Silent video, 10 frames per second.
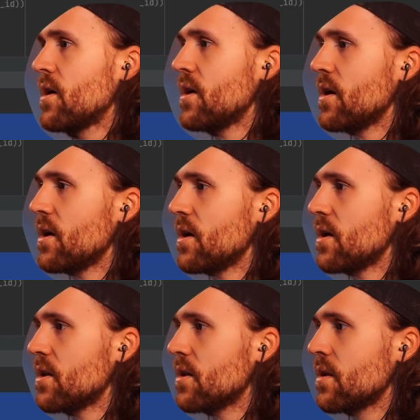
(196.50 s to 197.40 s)

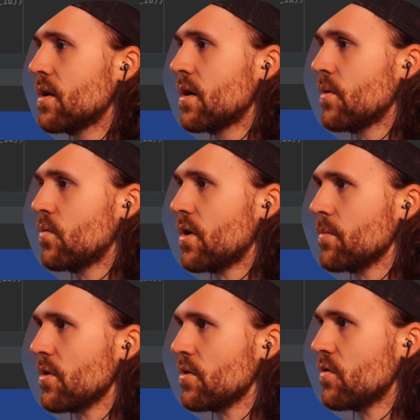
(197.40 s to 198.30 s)
And what
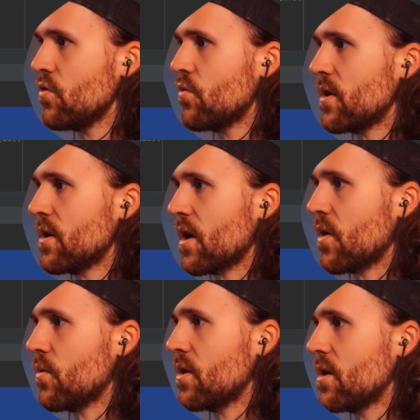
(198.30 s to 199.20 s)
I'm going to do right
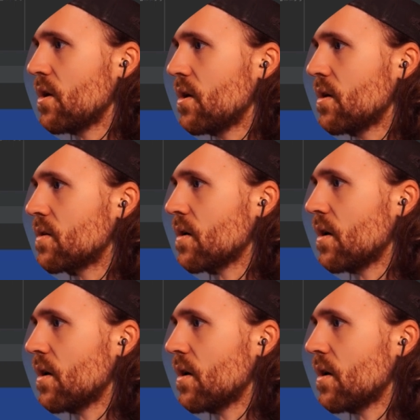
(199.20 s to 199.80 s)
now is